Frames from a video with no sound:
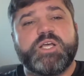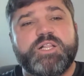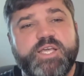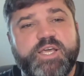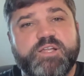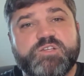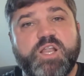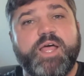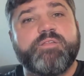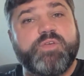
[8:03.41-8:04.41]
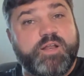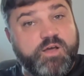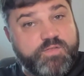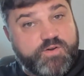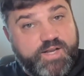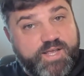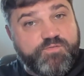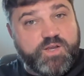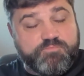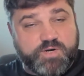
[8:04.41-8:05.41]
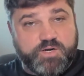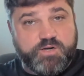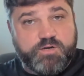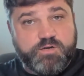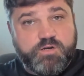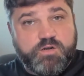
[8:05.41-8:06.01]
cleansed like that other living bird,